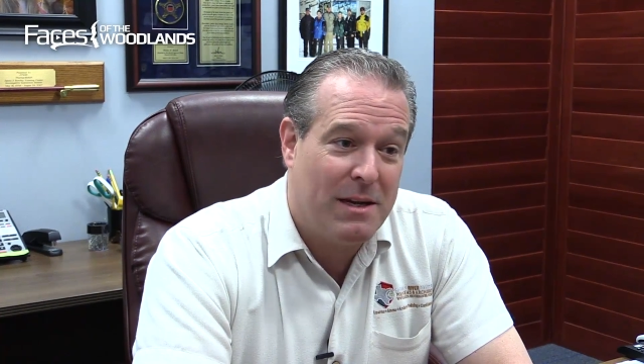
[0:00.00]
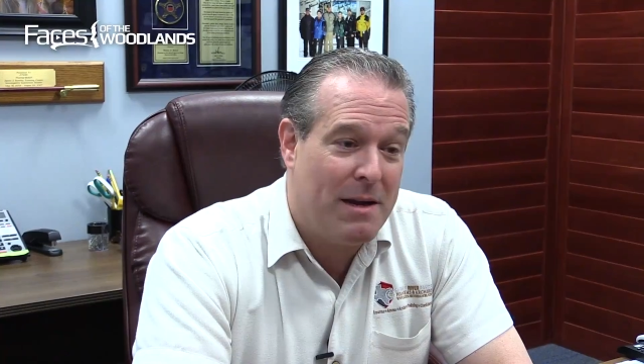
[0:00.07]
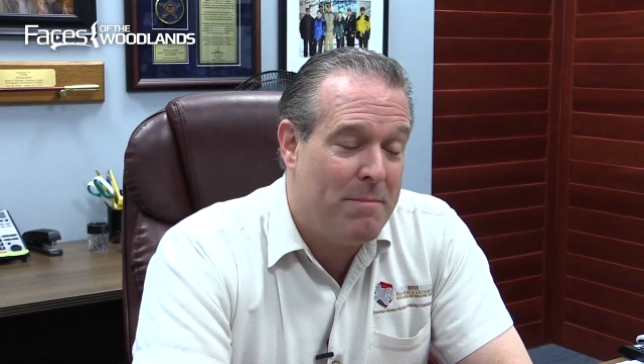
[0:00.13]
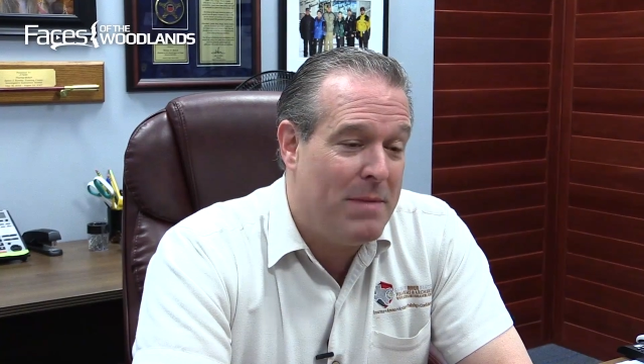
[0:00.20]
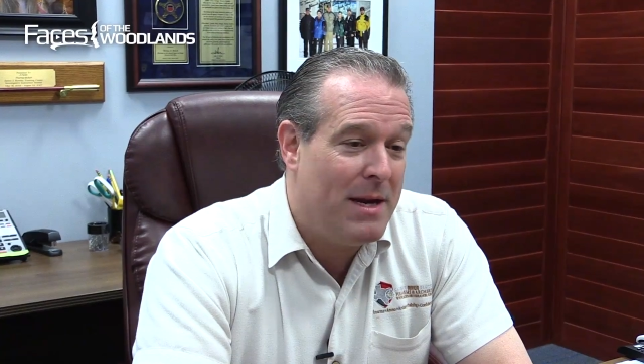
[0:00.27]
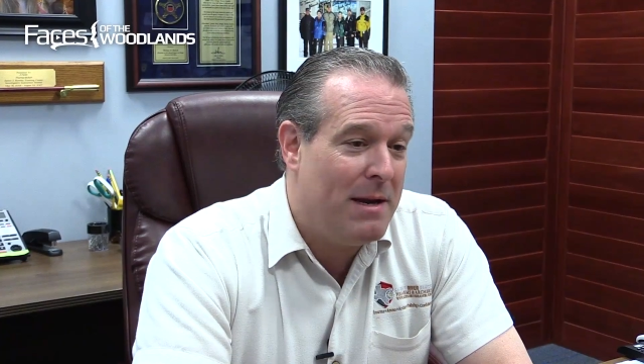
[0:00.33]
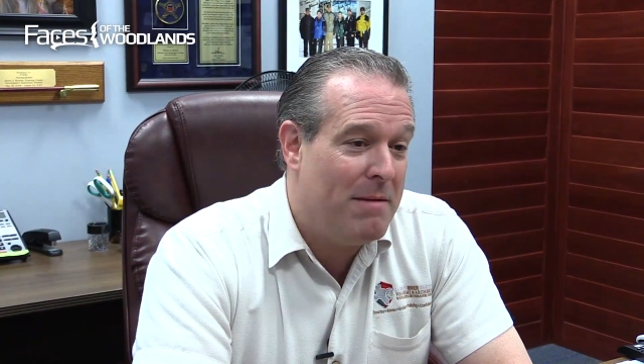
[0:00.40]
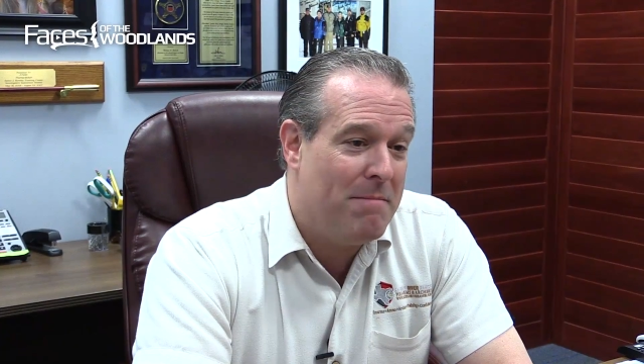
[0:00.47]
I
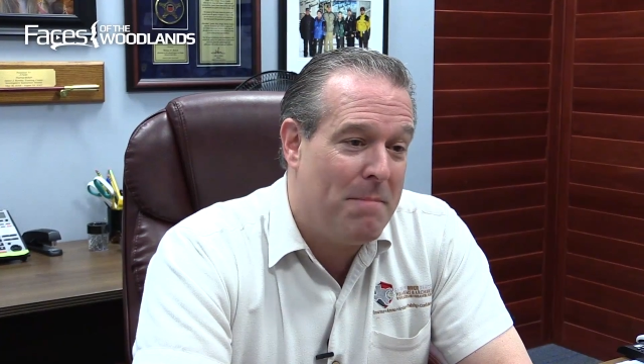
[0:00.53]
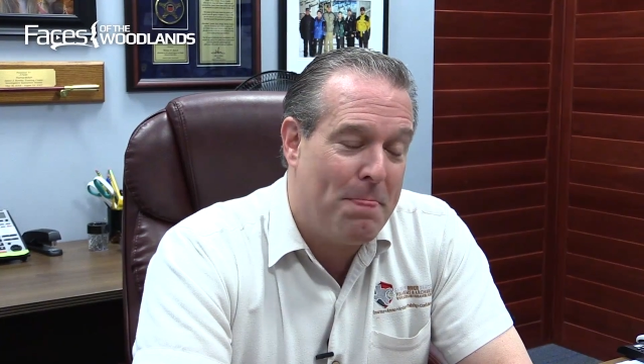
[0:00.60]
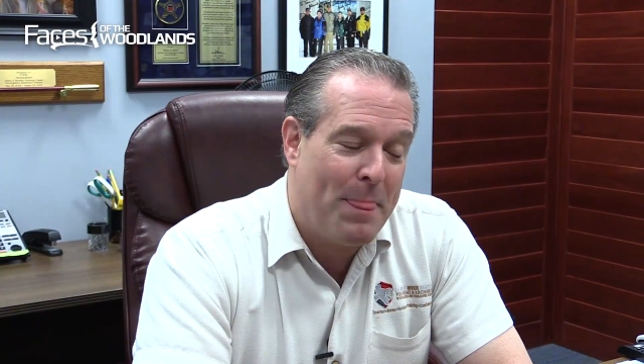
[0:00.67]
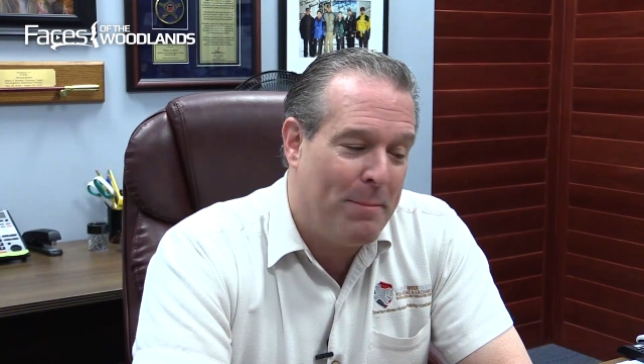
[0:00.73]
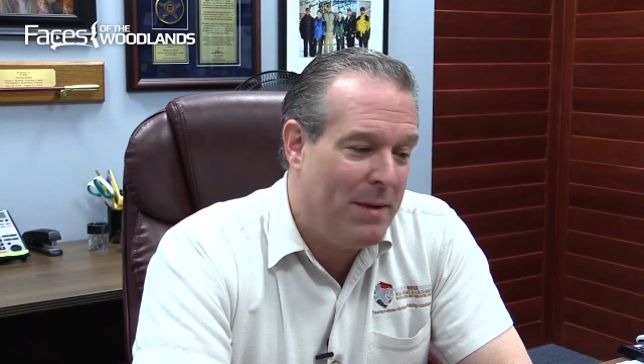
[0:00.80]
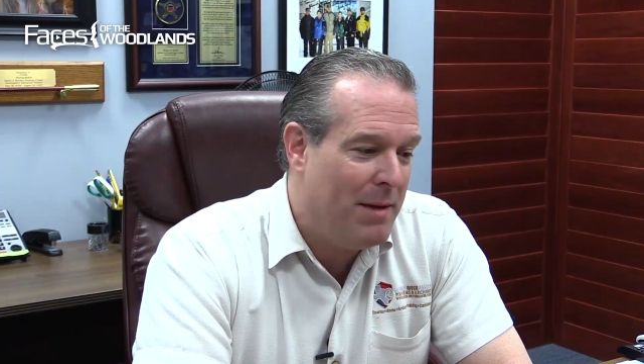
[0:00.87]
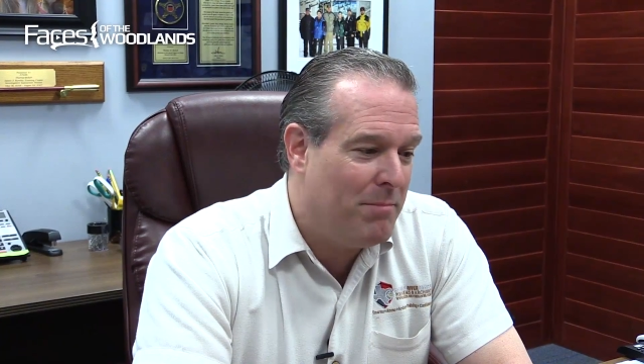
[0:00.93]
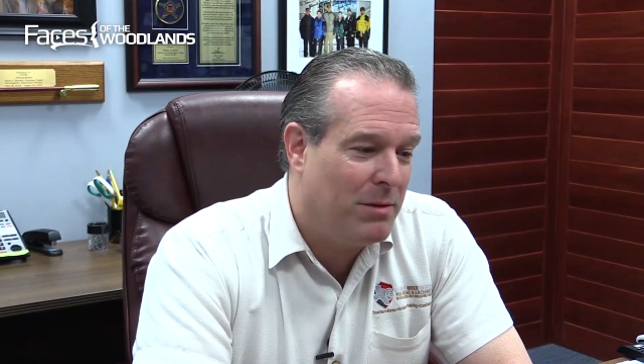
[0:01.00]
mean,
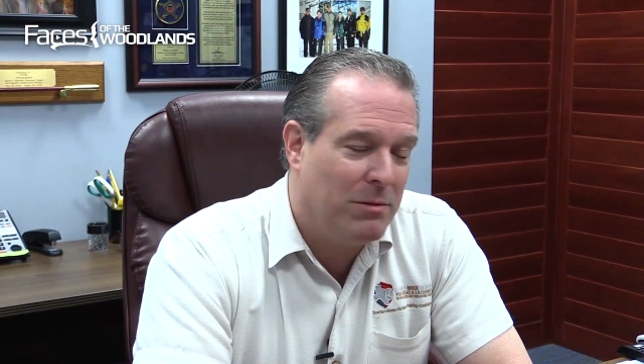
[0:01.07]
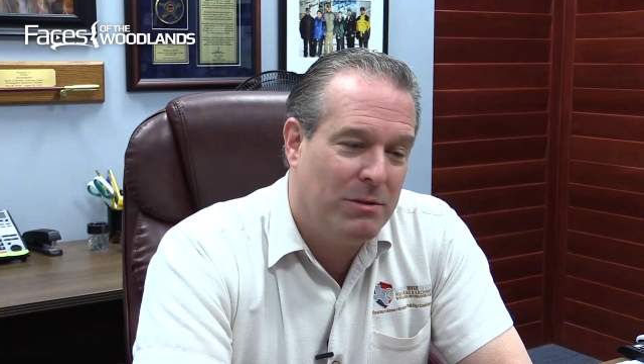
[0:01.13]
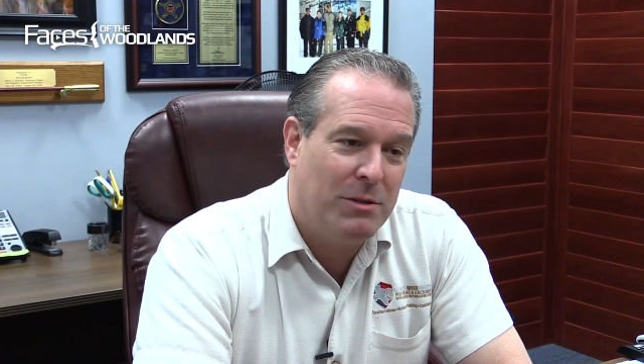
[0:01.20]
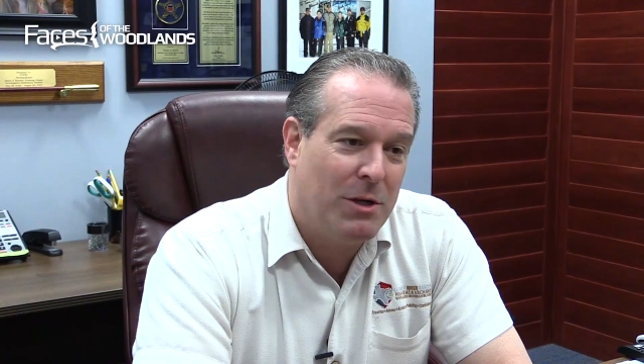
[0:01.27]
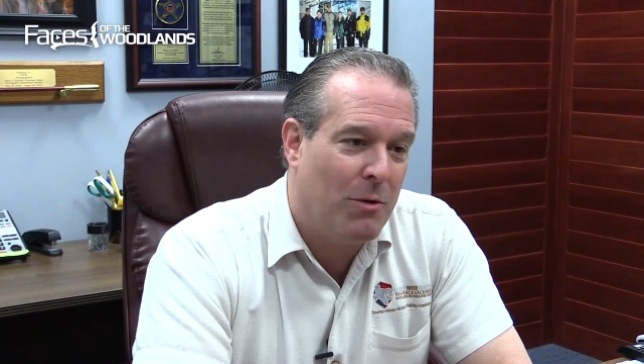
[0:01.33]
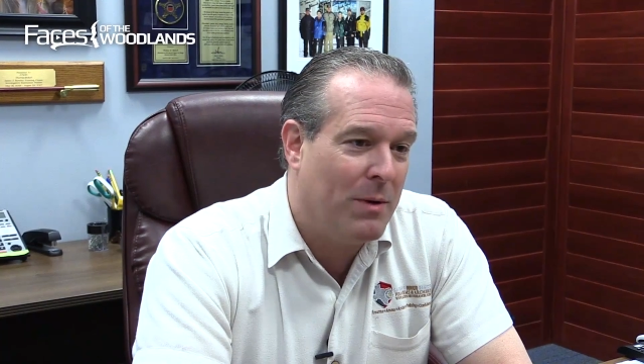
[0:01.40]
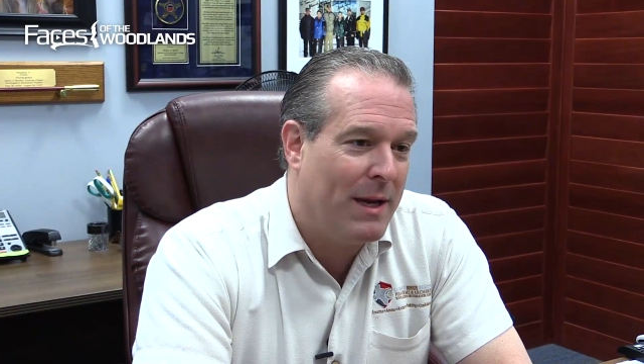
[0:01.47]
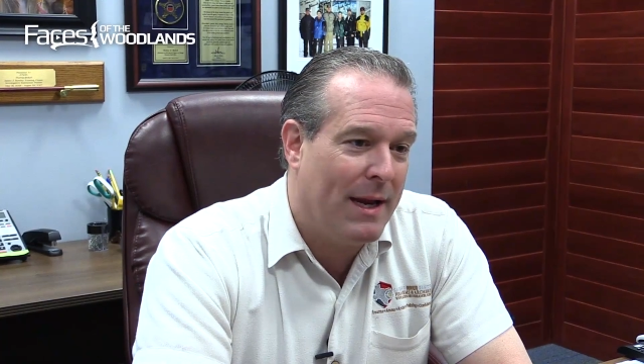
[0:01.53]
people
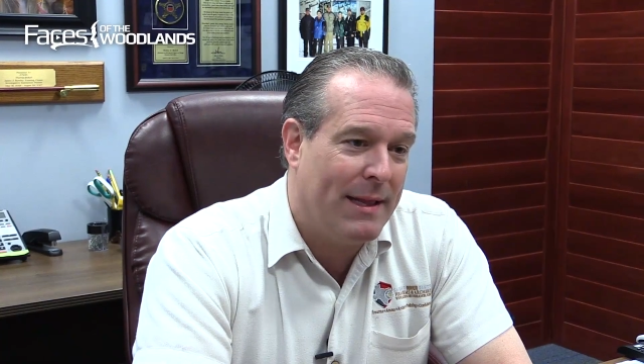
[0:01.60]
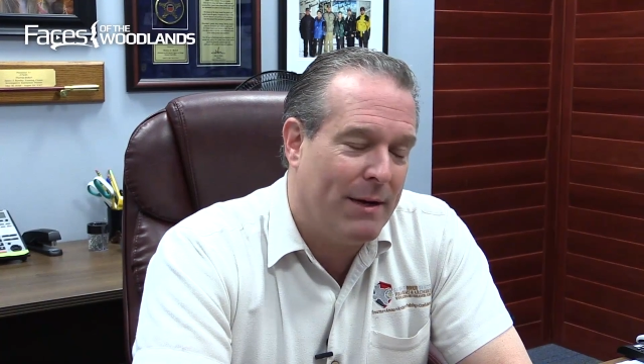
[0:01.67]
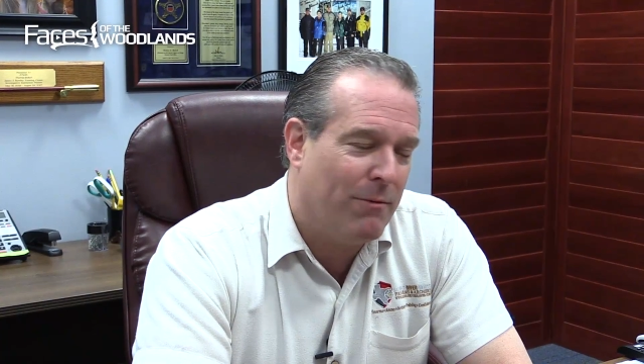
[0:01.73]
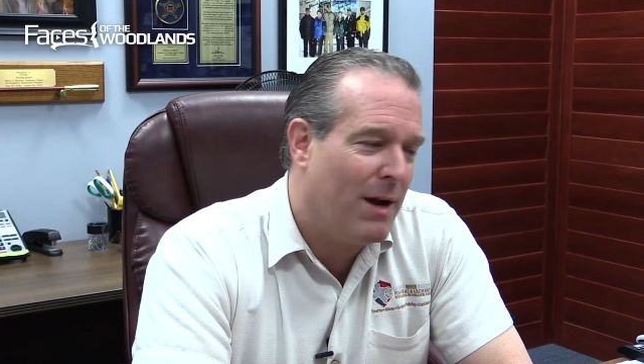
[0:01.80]
don't get that.